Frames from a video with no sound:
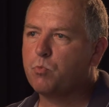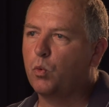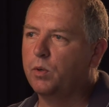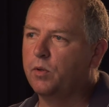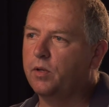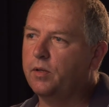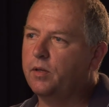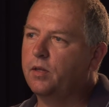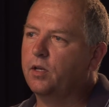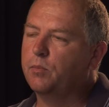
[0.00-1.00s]
When
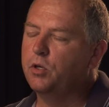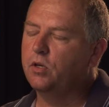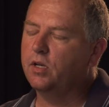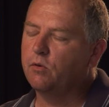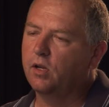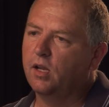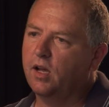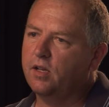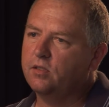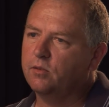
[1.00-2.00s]
the community
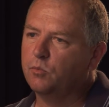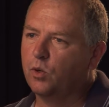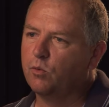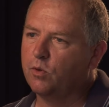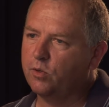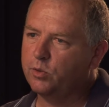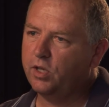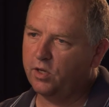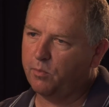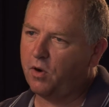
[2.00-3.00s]
realized that Borg Warner is
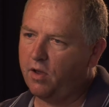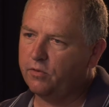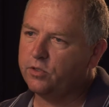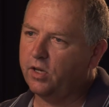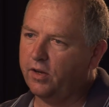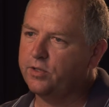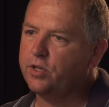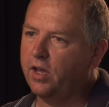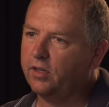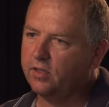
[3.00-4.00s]
getting a profit-sharing
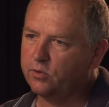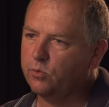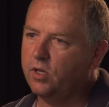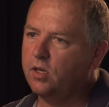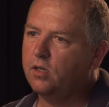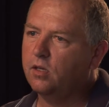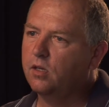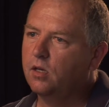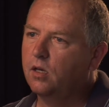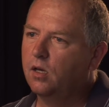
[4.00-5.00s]
check this week,
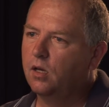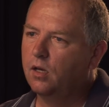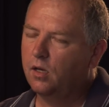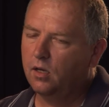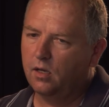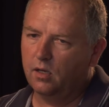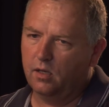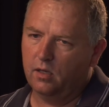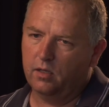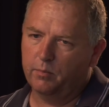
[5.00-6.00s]

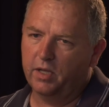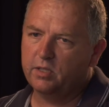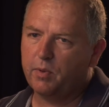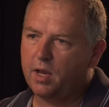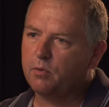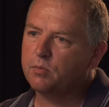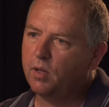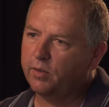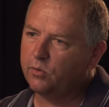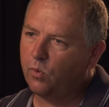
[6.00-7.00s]
the Muncie paper is
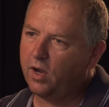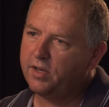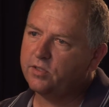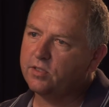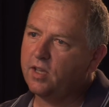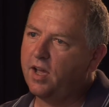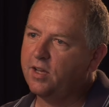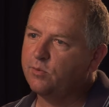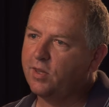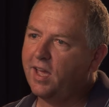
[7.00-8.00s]
probably twice the
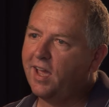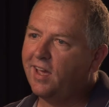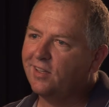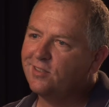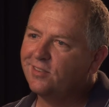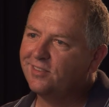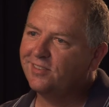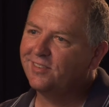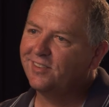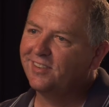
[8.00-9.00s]
size with ads
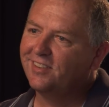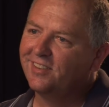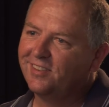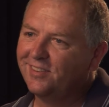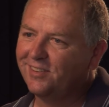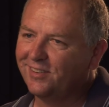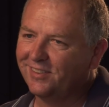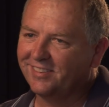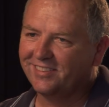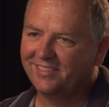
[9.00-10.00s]

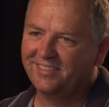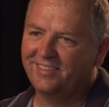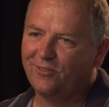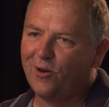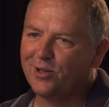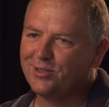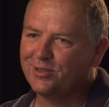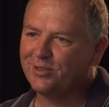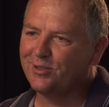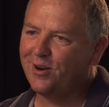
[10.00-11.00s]
on
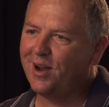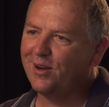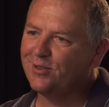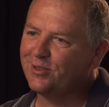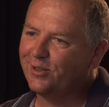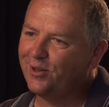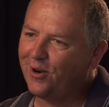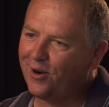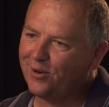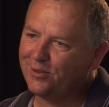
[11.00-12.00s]
washers and dryers and
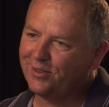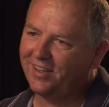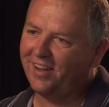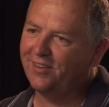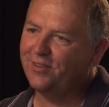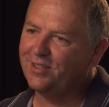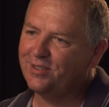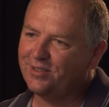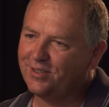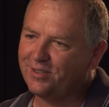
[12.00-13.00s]
cars and
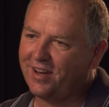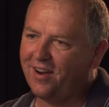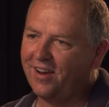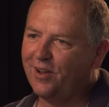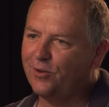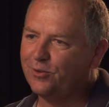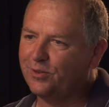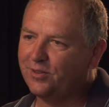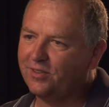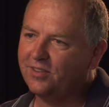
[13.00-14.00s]
televisions and stereos,
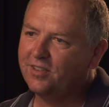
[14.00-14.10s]
and